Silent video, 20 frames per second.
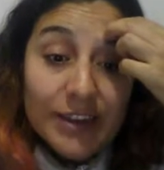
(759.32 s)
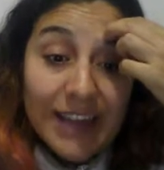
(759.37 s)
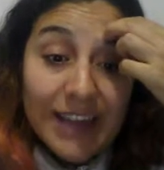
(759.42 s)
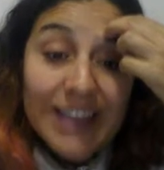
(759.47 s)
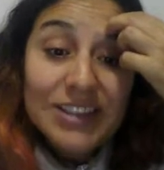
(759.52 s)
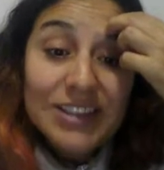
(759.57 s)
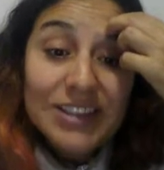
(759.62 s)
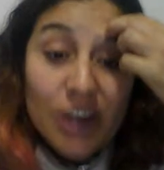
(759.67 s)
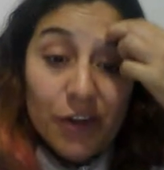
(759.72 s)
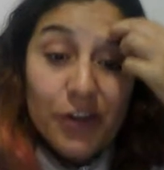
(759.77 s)

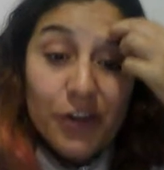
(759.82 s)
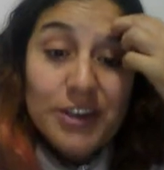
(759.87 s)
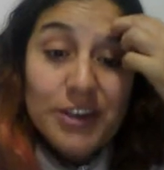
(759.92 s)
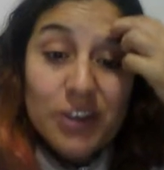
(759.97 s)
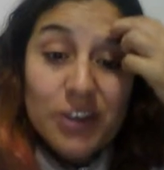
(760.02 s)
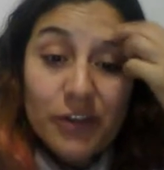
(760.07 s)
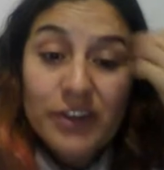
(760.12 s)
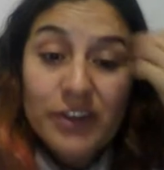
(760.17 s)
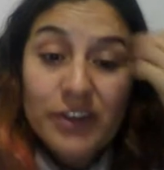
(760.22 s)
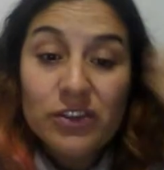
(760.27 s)
interference
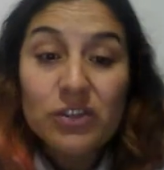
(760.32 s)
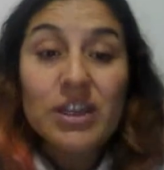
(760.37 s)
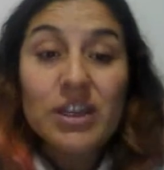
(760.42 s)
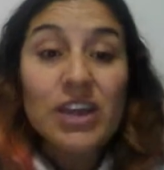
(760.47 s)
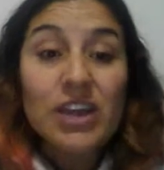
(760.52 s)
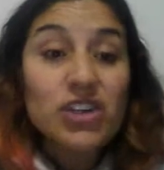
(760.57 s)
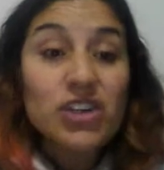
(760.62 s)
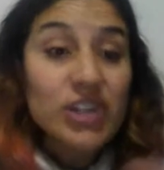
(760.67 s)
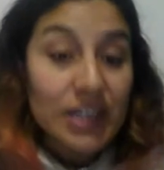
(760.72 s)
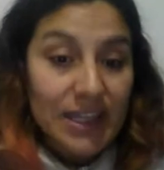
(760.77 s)
of
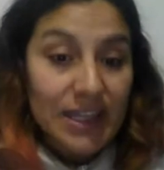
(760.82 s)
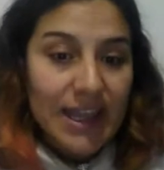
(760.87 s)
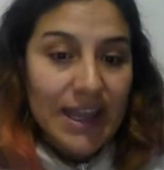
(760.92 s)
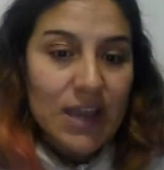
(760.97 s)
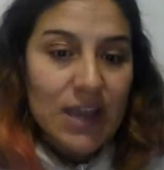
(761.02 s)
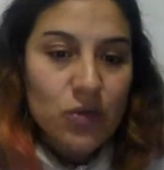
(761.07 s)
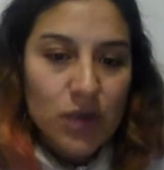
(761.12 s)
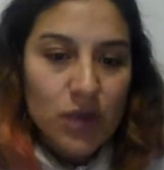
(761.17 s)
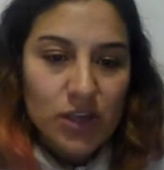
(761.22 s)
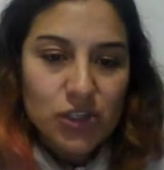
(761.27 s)
Indonesian
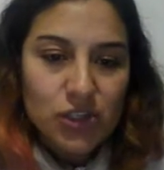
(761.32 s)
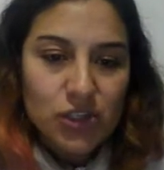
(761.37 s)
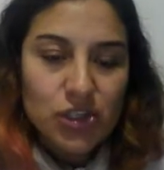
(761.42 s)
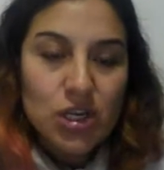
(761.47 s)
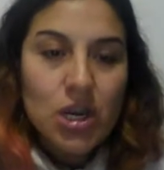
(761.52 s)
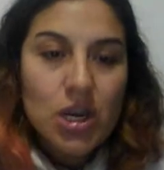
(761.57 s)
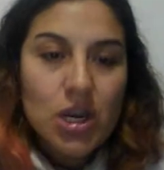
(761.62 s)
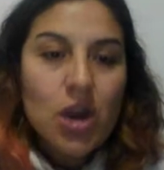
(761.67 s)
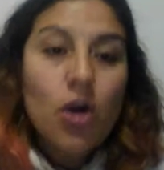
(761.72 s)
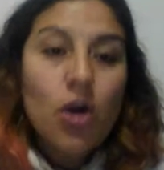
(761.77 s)

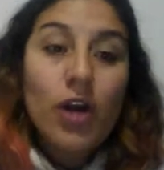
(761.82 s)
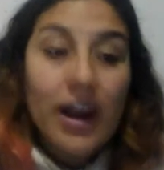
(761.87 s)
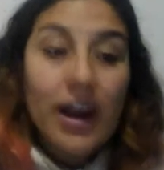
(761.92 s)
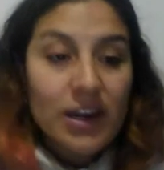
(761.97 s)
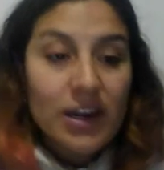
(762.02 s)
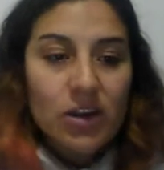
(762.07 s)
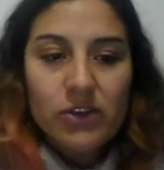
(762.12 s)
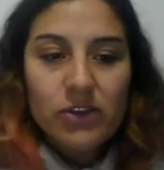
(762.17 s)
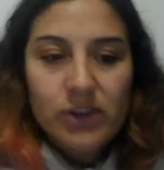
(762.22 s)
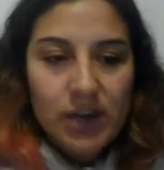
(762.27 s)
language or
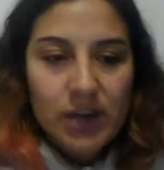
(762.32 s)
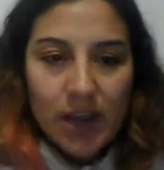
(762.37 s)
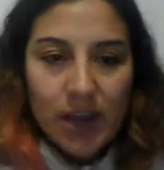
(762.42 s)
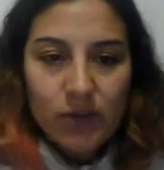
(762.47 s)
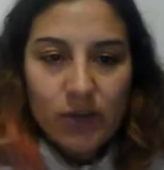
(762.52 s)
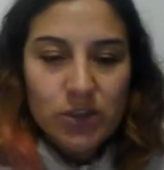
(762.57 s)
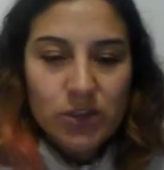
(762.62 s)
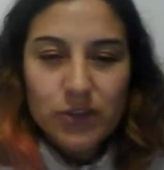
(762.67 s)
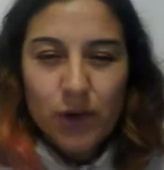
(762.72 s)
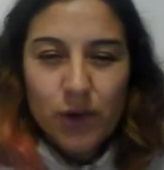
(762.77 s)
any other
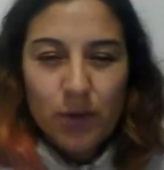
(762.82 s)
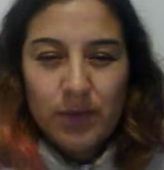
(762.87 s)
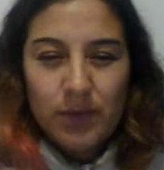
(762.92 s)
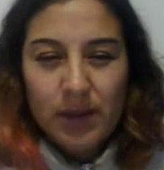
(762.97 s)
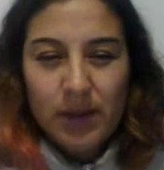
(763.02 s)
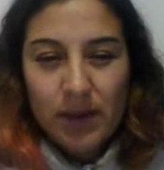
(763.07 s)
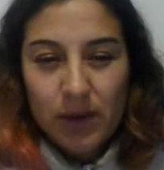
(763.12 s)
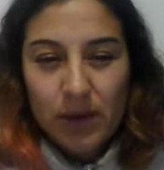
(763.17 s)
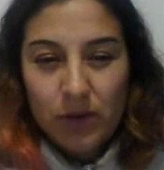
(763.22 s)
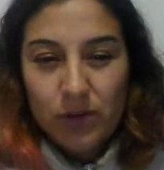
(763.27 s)
language from
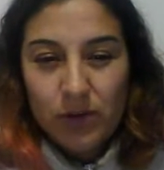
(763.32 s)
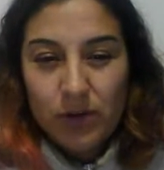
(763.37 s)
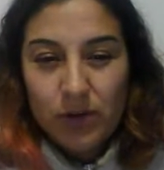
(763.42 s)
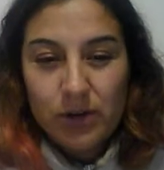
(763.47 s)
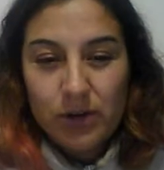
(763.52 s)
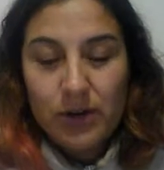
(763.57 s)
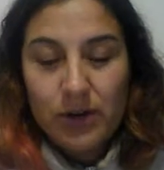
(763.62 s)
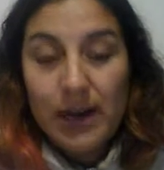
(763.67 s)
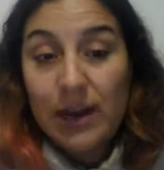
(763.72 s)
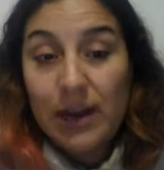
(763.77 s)
the
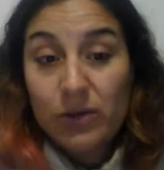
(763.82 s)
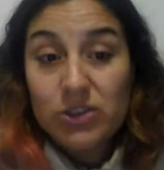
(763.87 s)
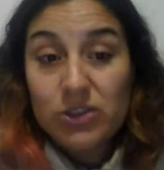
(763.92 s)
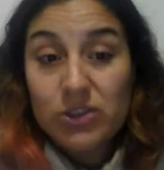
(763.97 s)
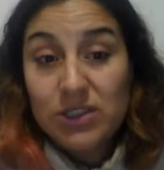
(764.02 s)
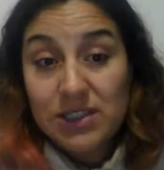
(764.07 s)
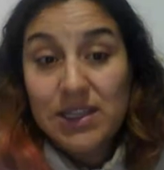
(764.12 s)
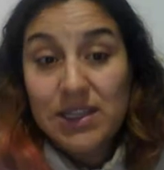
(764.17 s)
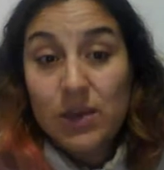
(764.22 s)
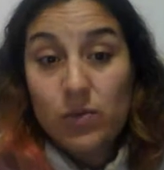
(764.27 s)
other
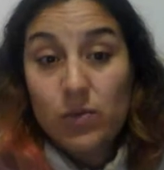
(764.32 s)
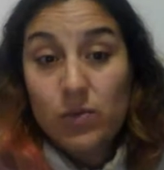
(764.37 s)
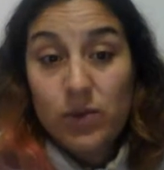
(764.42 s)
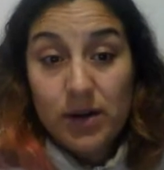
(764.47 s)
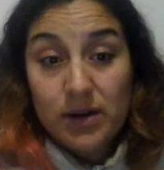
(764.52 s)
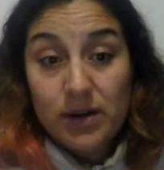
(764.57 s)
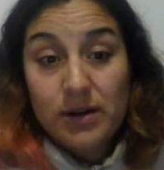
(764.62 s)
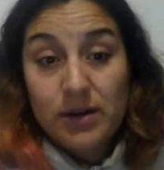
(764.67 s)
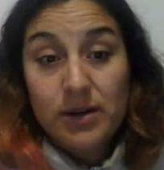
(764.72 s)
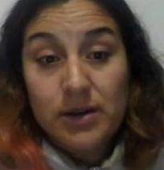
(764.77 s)
languages they
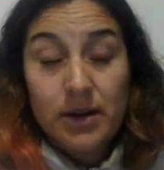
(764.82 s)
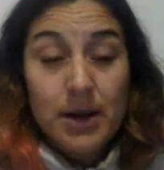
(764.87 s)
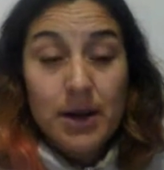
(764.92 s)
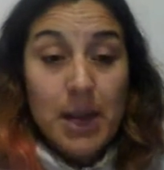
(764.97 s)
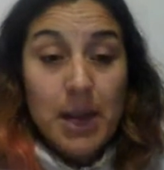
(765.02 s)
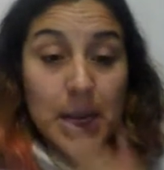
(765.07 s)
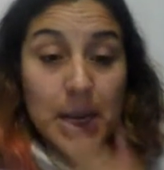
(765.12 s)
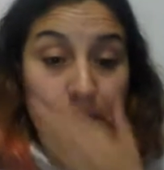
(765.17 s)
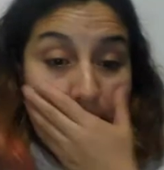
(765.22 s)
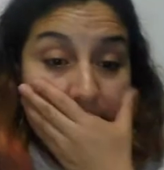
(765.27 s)
were
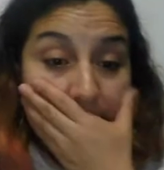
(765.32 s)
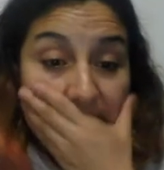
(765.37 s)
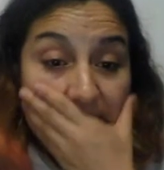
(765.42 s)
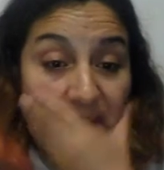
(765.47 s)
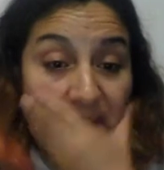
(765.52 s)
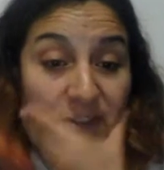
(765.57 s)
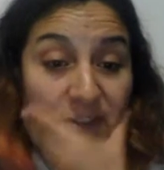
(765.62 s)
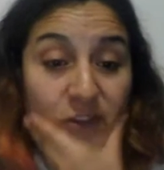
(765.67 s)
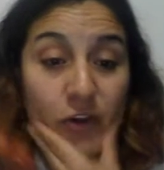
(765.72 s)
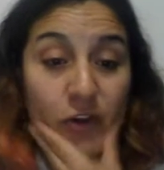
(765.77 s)

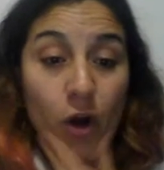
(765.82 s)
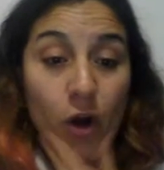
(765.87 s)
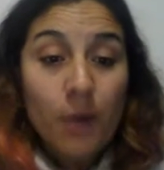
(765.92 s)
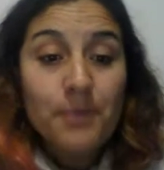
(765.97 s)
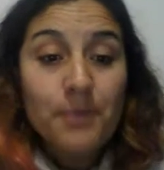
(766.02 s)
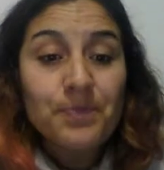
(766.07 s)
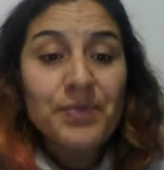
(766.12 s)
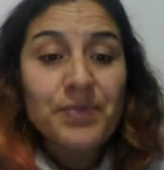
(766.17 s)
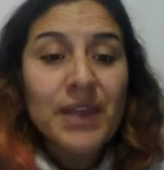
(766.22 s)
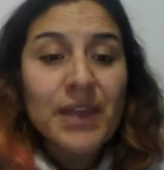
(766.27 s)
natives
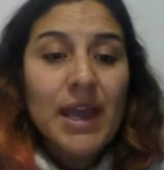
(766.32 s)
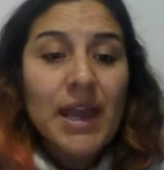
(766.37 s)
from,